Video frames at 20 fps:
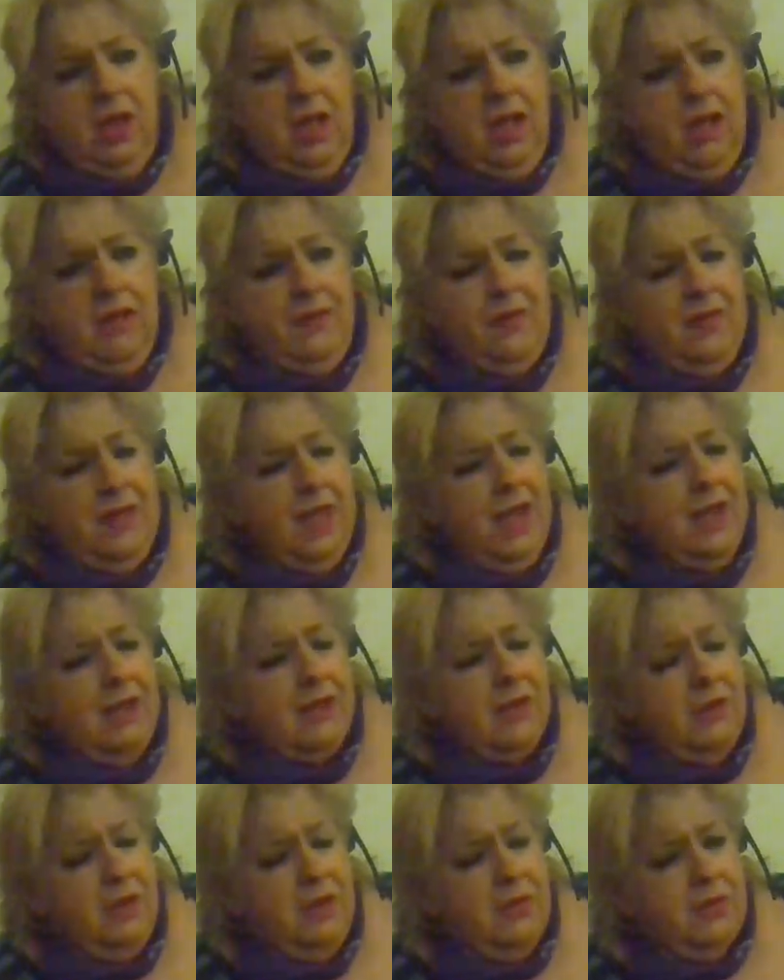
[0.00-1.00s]
And that,
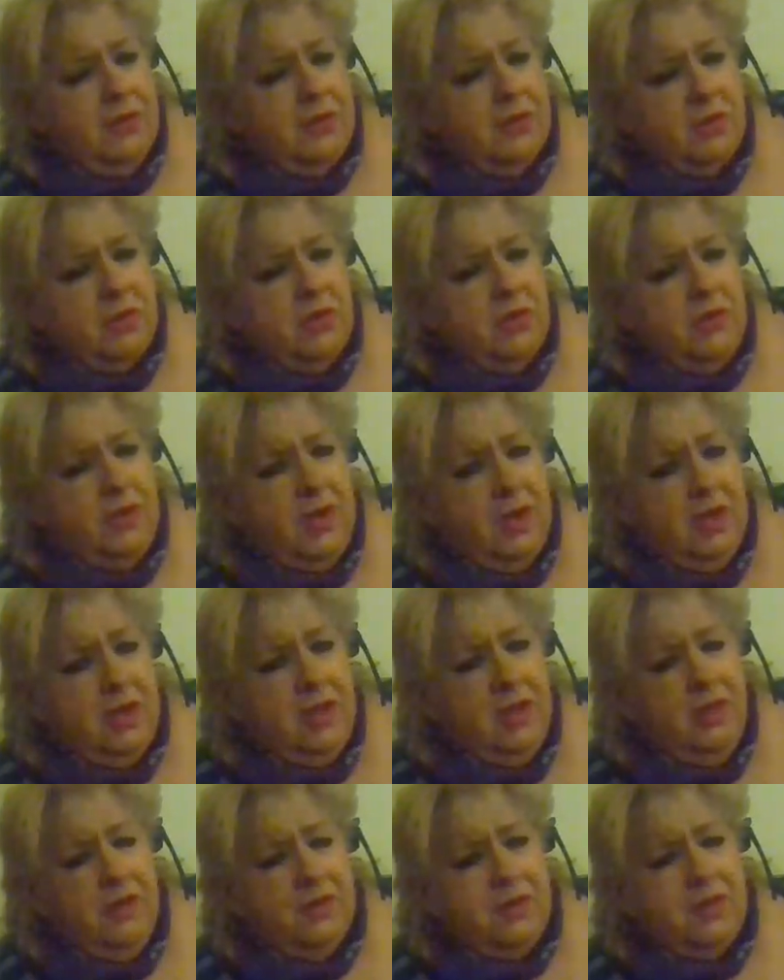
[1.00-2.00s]
as it turns out,
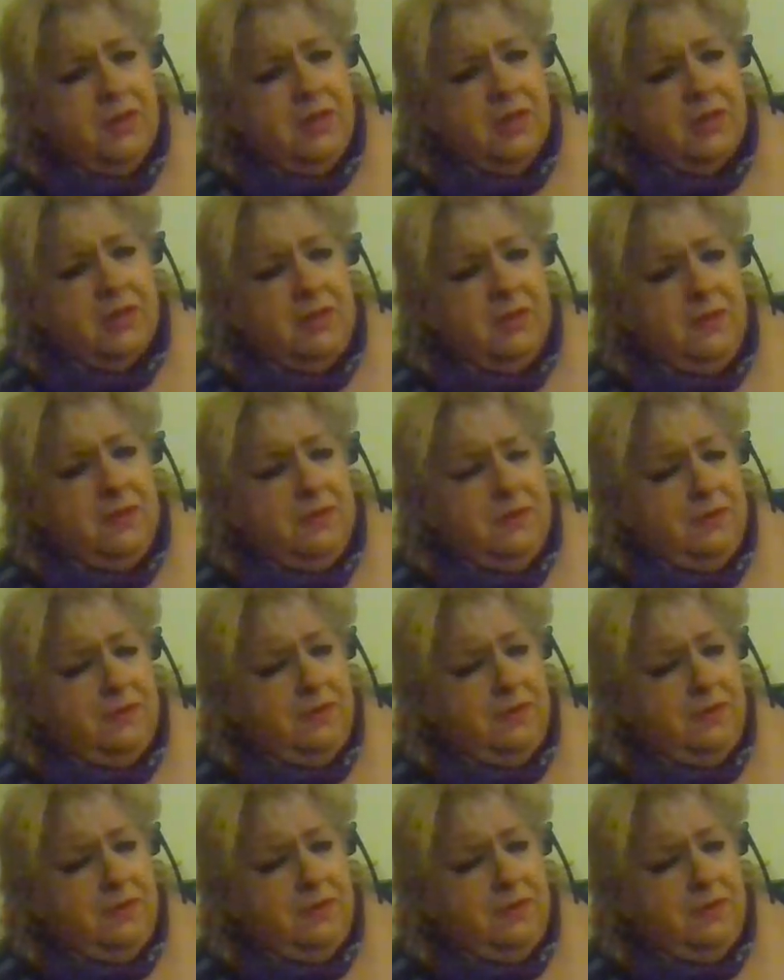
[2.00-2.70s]
is addictive.